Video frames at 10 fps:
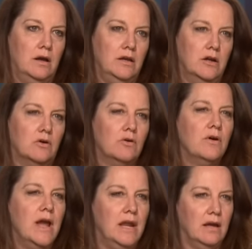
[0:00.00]
you know,
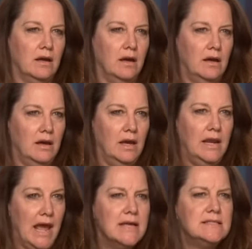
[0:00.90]
creating
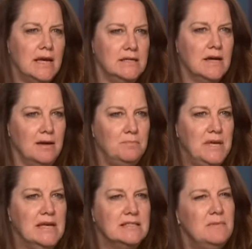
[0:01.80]
an essay-type piece.